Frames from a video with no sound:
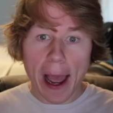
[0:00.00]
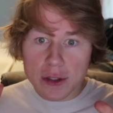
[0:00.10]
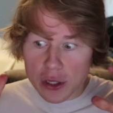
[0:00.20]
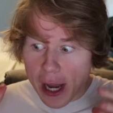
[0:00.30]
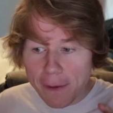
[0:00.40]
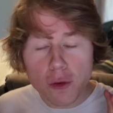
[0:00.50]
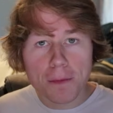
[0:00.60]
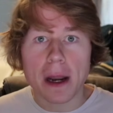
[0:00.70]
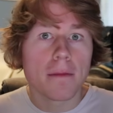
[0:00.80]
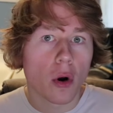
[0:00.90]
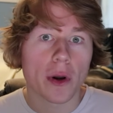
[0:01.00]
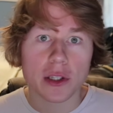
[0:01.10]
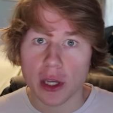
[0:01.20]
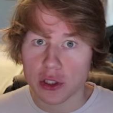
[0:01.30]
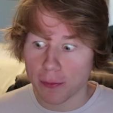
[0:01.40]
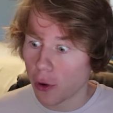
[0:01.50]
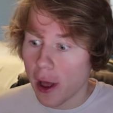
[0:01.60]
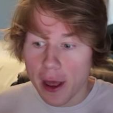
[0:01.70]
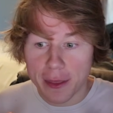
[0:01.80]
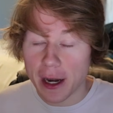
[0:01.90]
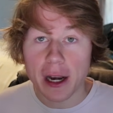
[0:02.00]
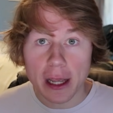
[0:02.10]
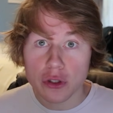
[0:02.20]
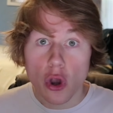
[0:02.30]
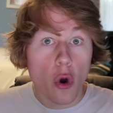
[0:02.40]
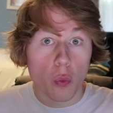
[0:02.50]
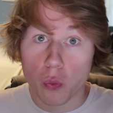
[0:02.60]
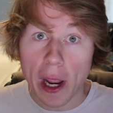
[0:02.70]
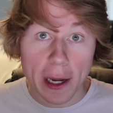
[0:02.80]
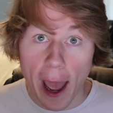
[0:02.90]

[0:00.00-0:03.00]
has never been more accessible than it is right